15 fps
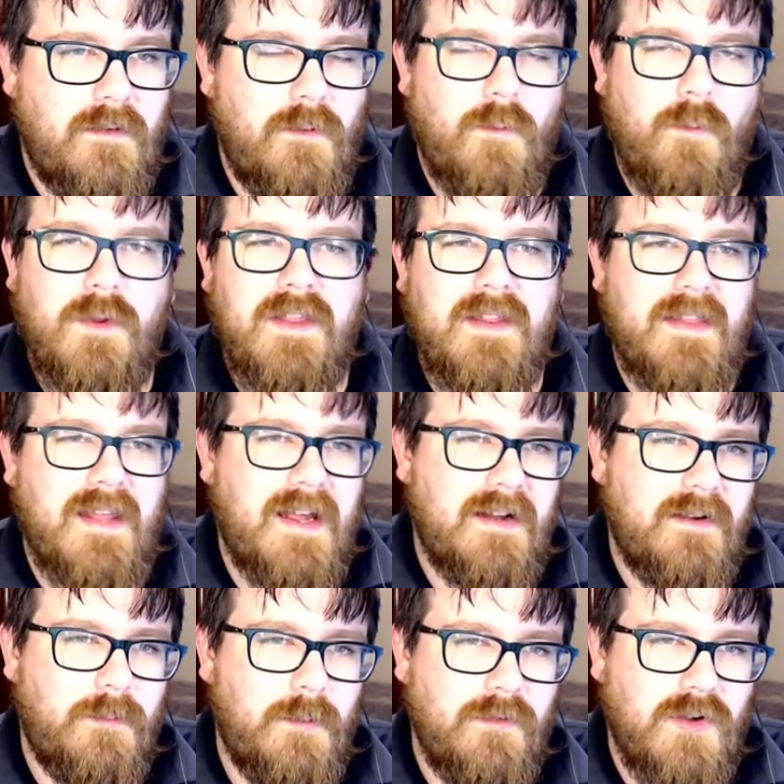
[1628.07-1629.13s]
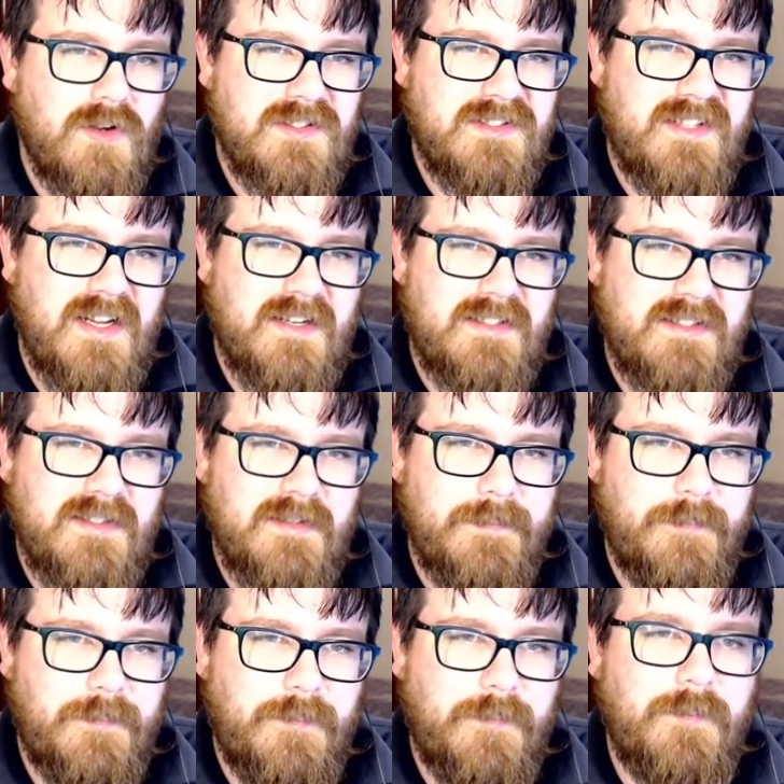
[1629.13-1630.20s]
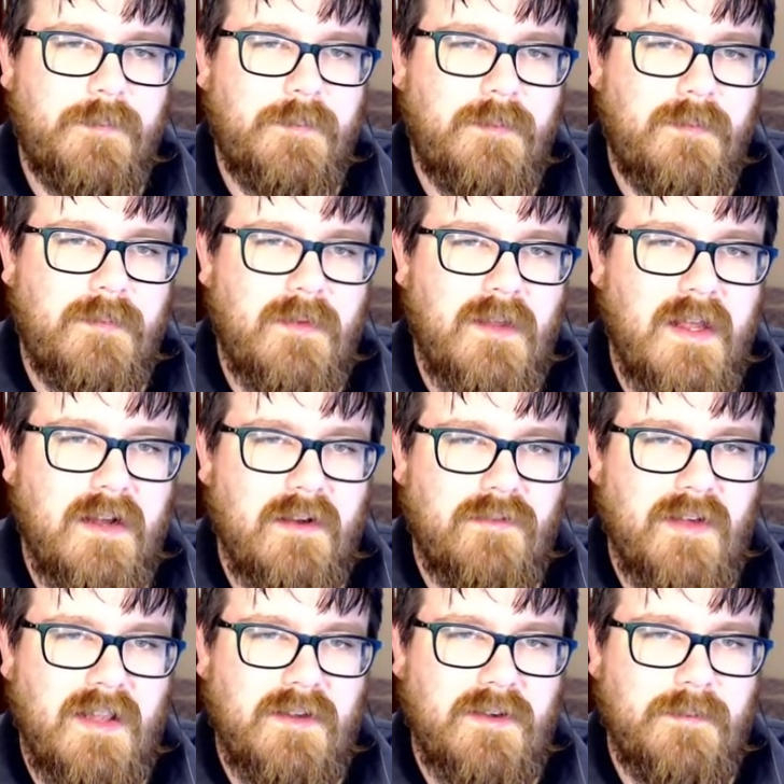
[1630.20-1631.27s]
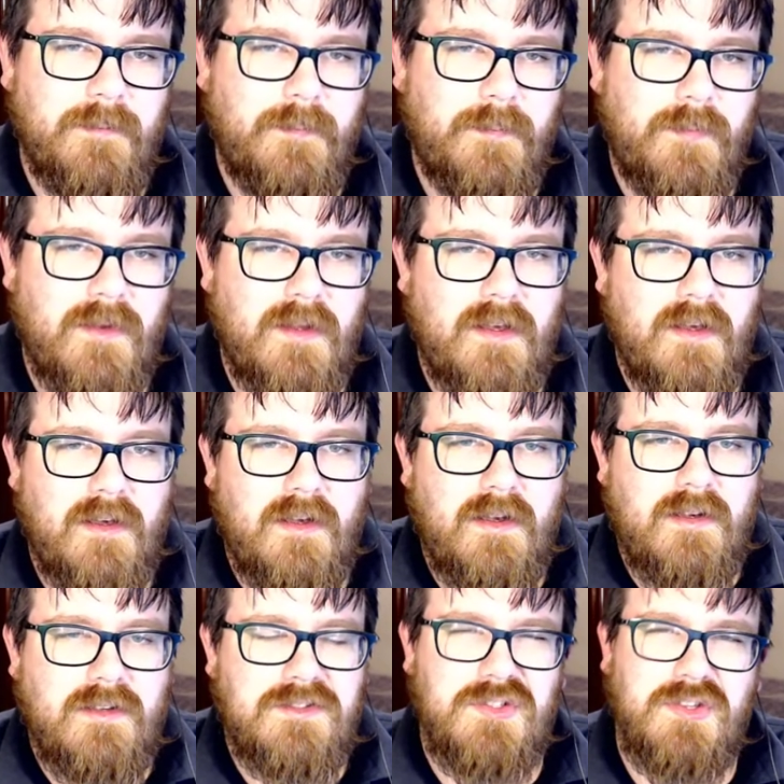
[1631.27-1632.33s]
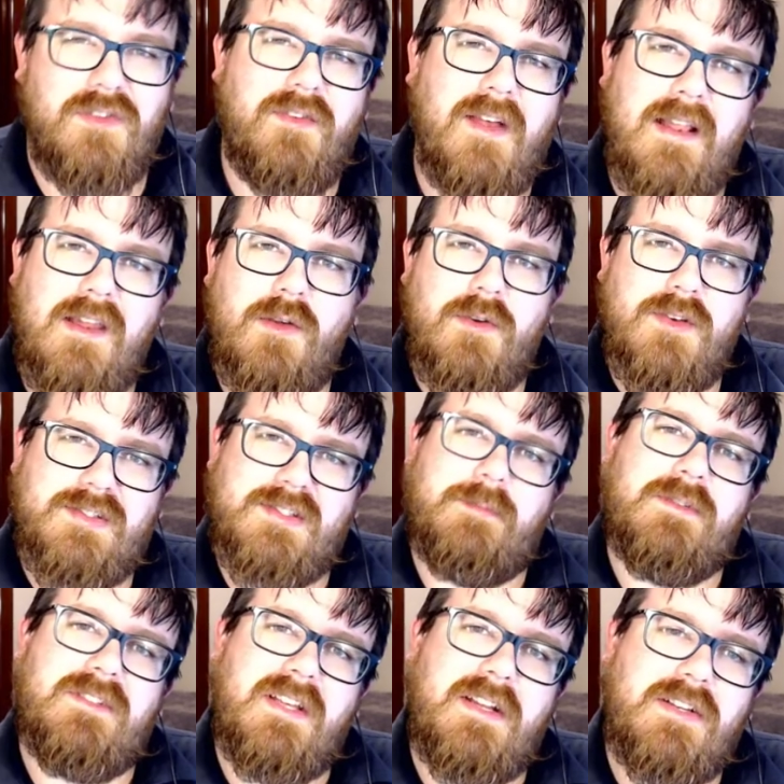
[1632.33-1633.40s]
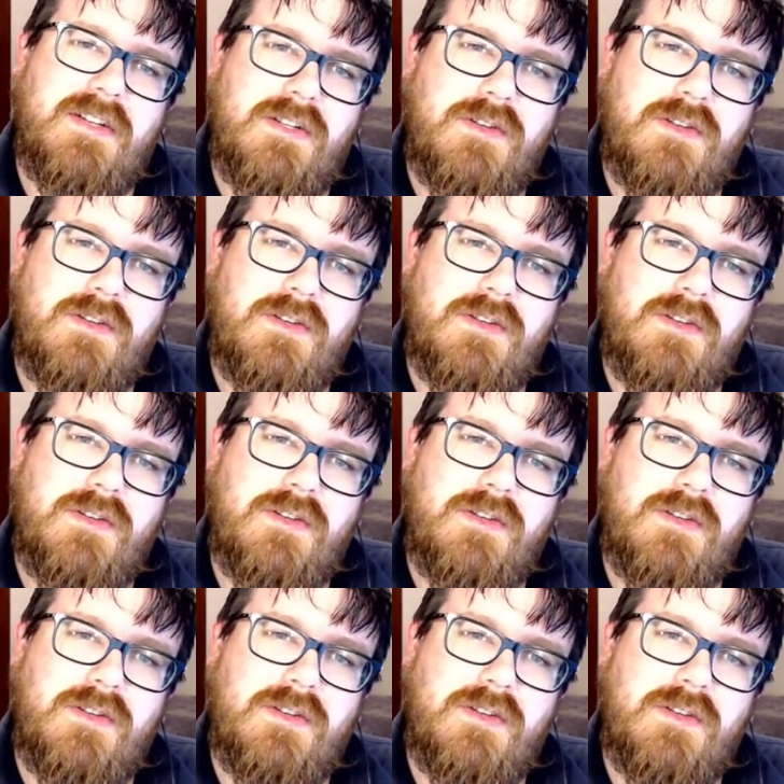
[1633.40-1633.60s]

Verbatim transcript: Within that, we've got a status and a value. So the value is a percentage